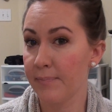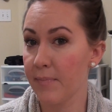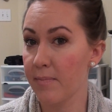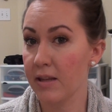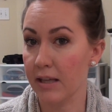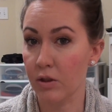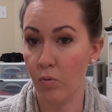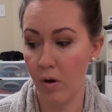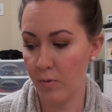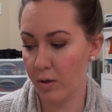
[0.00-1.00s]
maybe like the
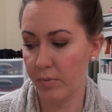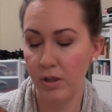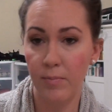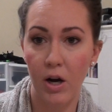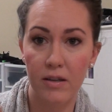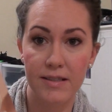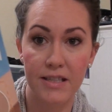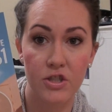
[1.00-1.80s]
Walmart Beauty Box. It's